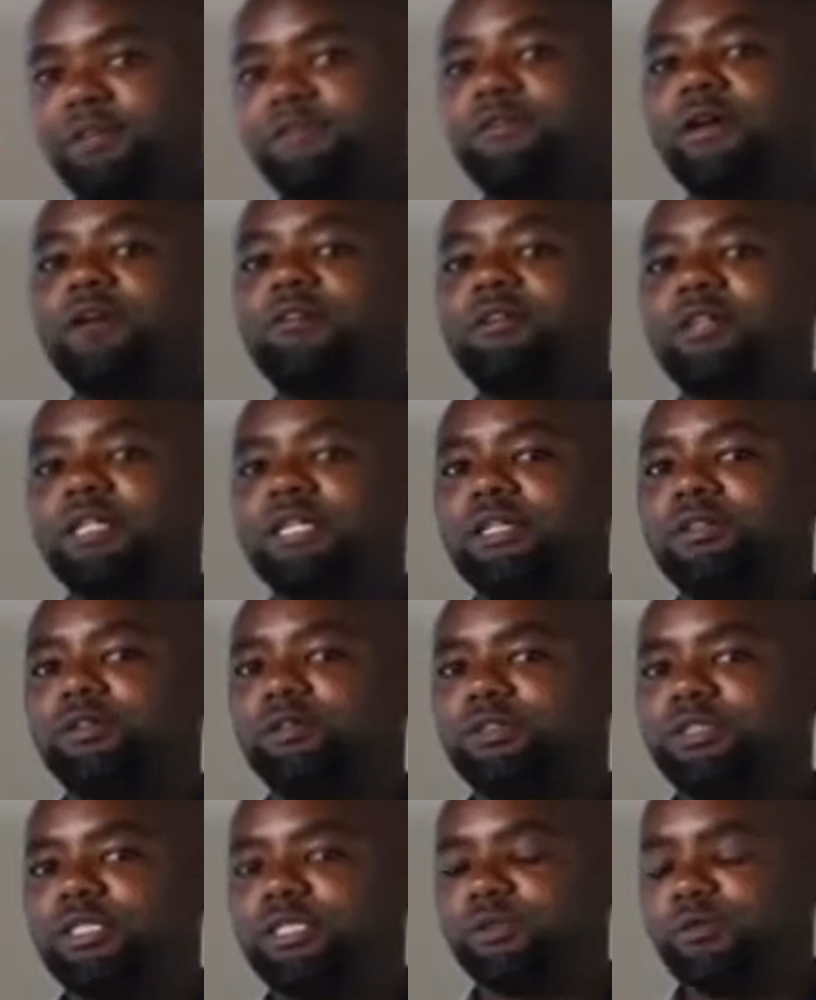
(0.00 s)
found in
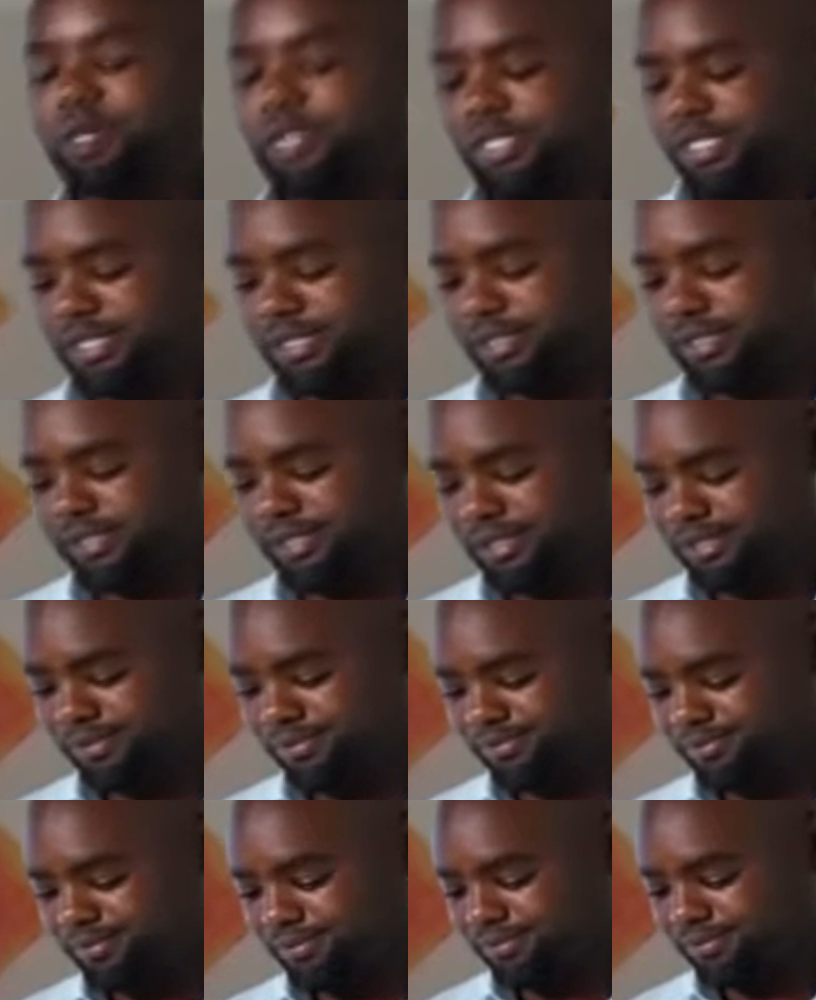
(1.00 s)
those questions.
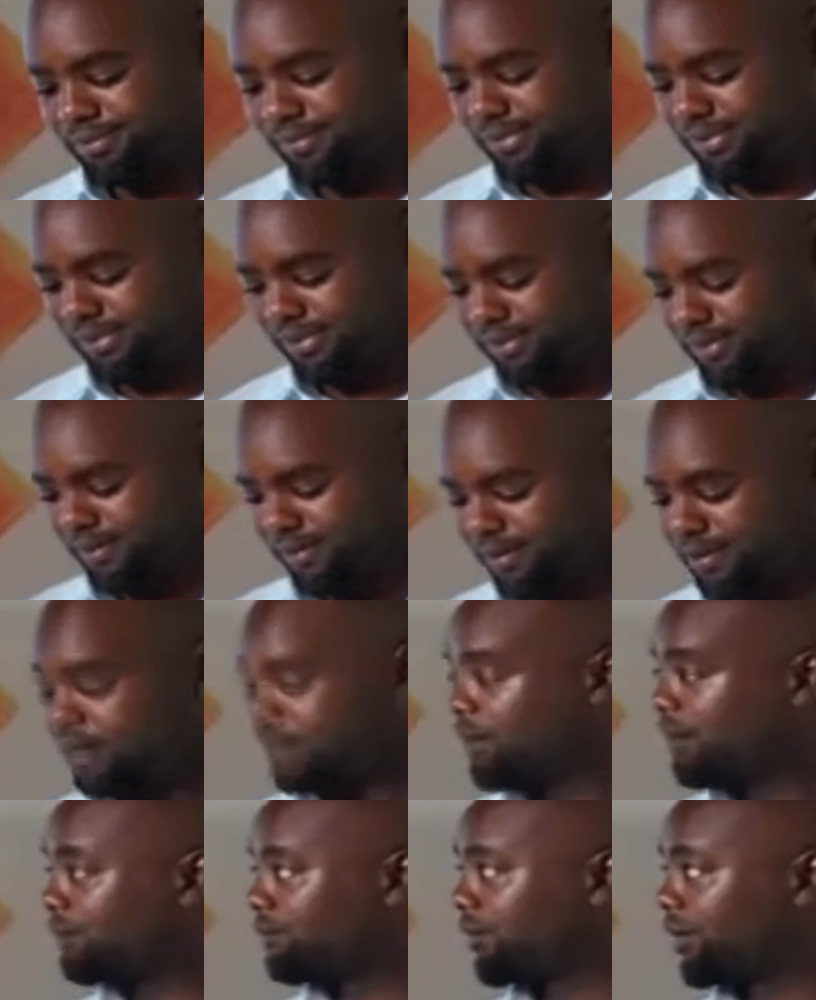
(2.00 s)

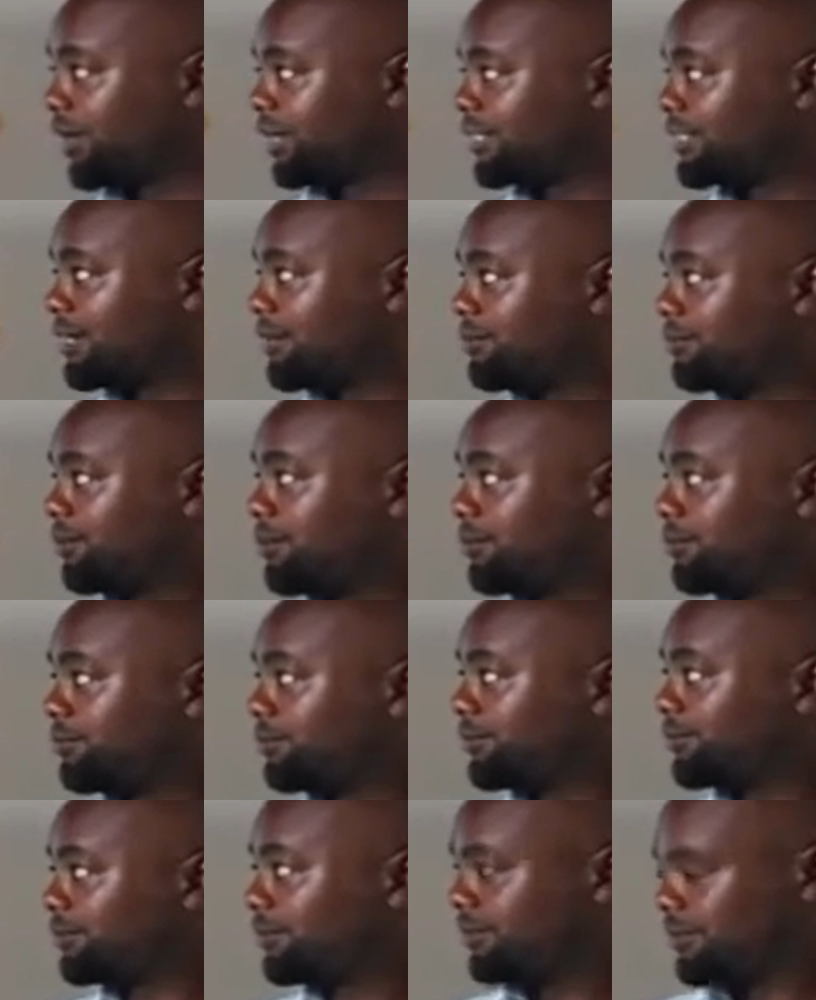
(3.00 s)
For example,
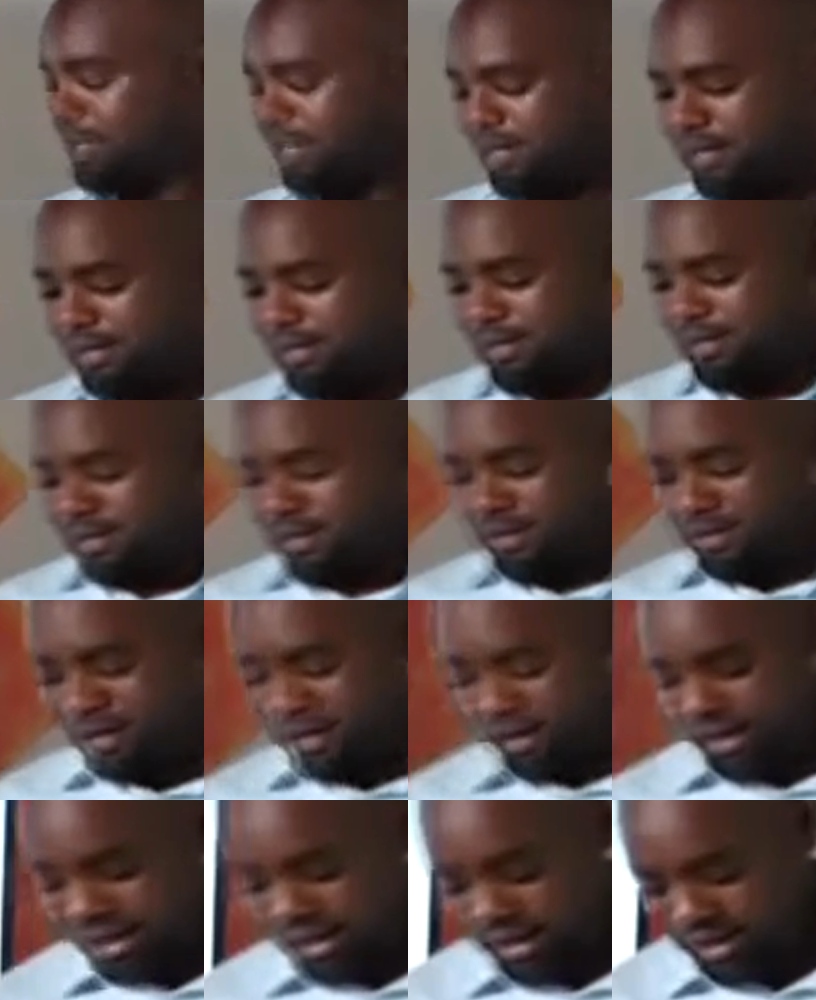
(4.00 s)

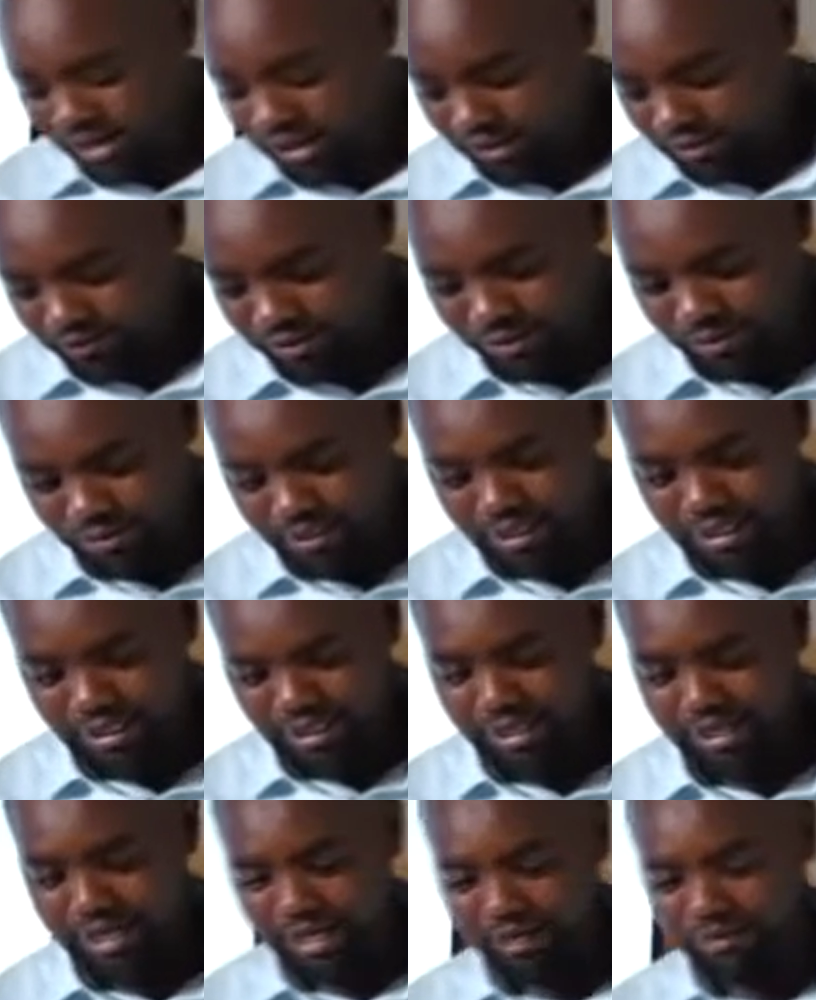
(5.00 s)
I have the
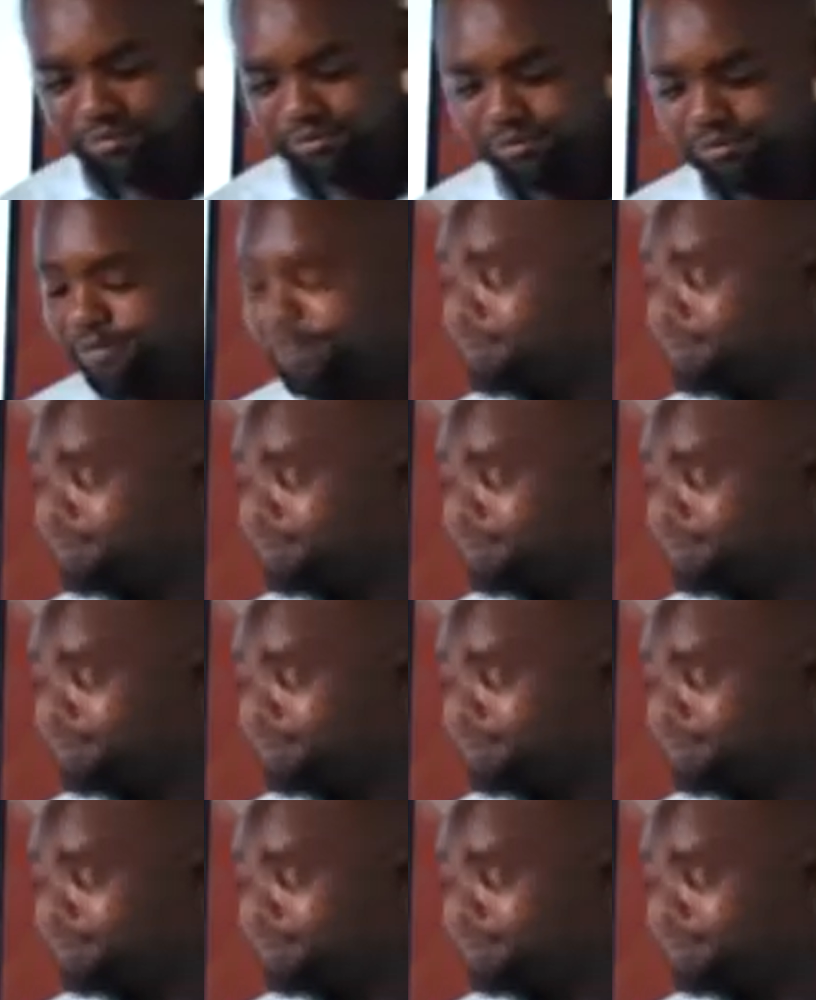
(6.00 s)
question here.